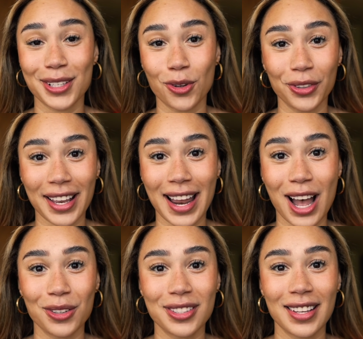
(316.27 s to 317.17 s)
I sold that
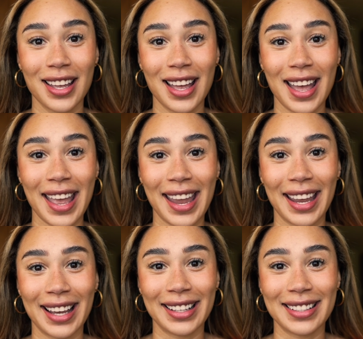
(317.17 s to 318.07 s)
house
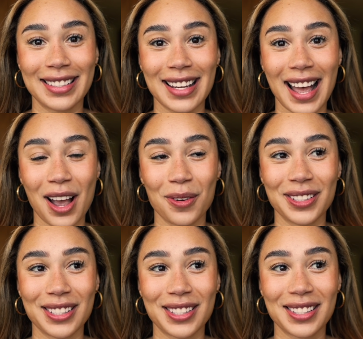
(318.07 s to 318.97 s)
and I
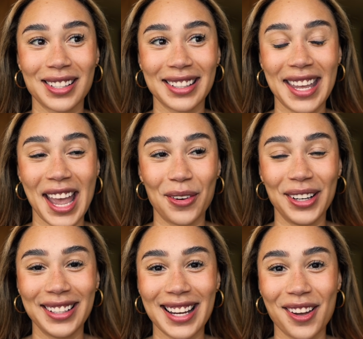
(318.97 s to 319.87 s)
was
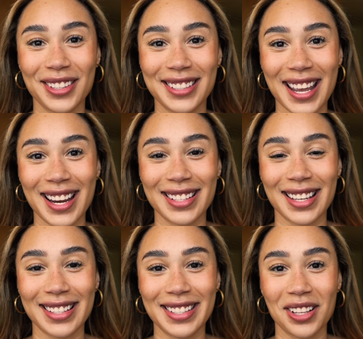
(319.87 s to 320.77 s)
counting down the days
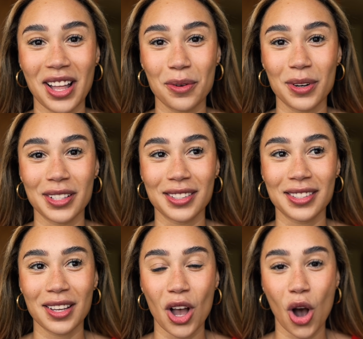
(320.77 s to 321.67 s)
until I
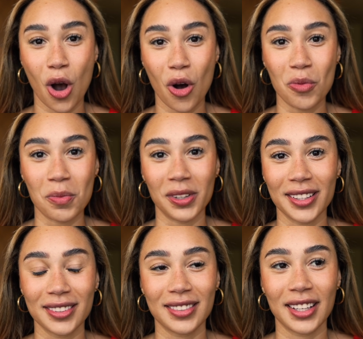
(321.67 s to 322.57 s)
was
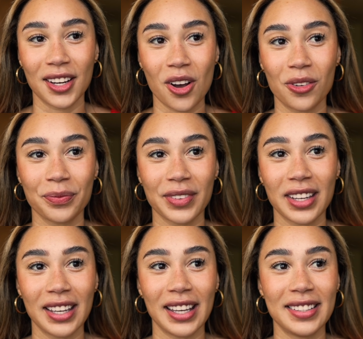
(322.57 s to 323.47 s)
homeless, you know?
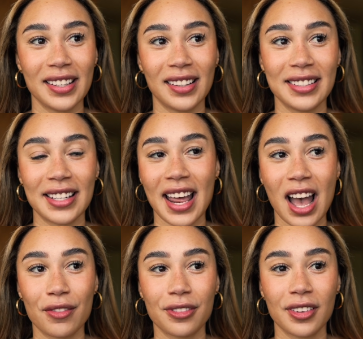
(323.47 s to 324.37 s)
Until I didn't
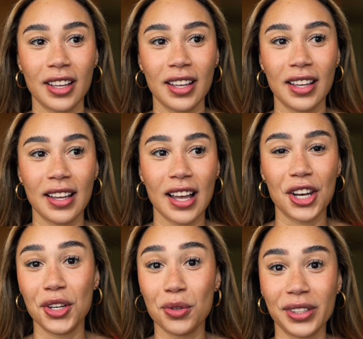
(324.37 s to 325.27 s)
have a
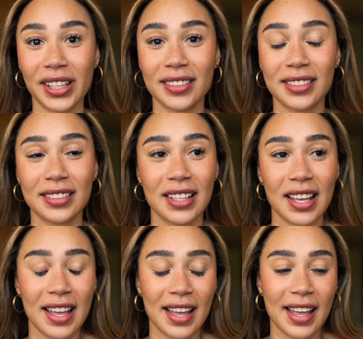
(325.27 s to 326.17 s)
new lease.
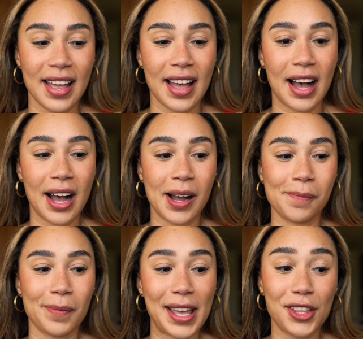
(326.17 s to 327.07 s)

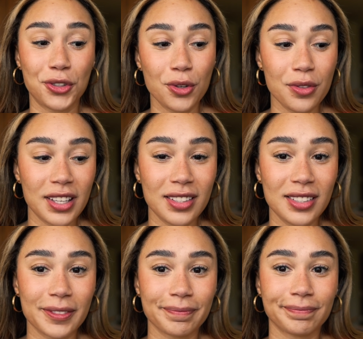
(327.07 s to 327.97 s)
And the truth
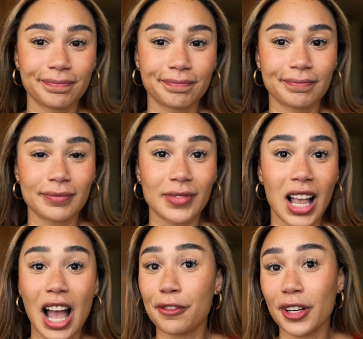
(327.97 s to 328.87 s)
is,
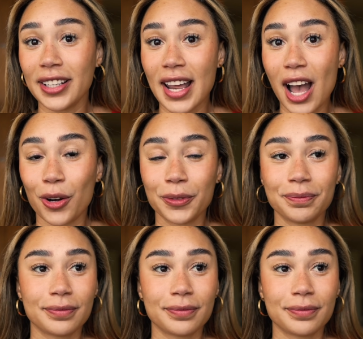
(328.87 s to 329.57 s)
I freaked out.